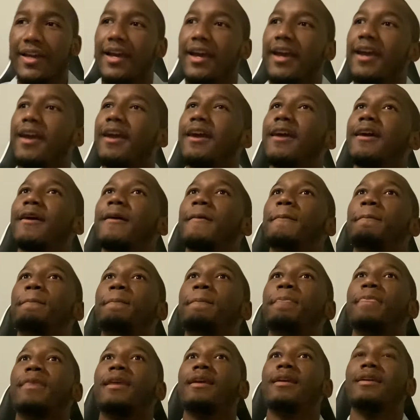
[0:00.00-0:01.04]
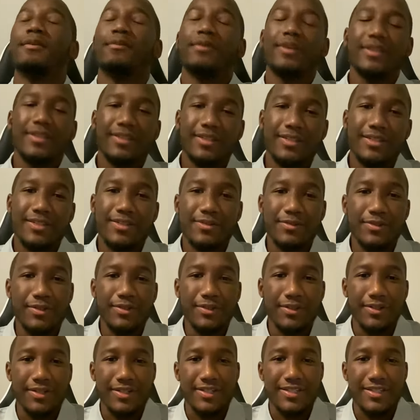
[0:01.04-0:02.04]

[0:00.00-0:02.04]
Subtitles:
And with this New York